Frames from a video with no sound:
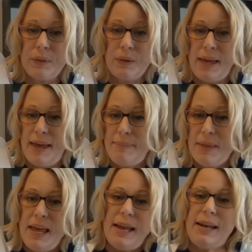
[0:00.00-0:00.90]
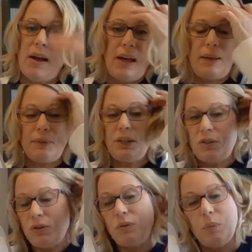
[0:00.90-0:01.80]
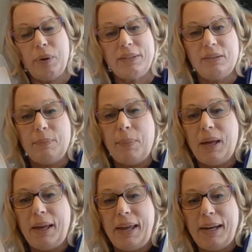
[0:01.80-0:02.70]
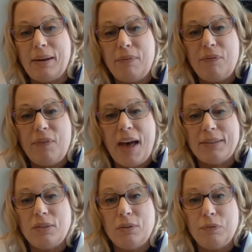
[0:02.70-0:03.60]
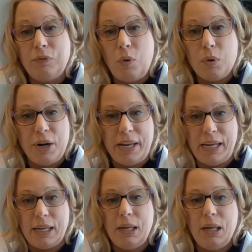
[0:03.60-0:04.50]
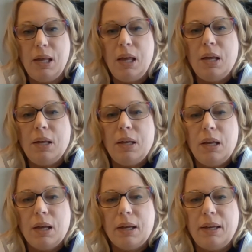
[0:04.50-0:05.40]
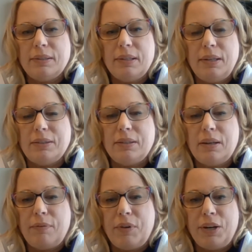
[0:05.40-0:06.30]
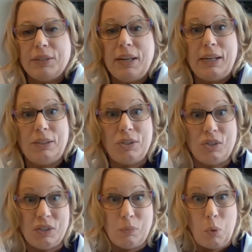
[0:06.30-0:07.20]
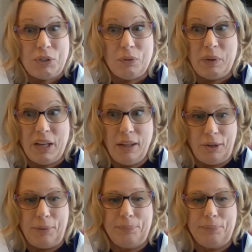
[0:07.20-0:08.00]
Okay, now I'm going to do the rest of mine fast forwarding because it's not very exciting to just sit and watch someone color.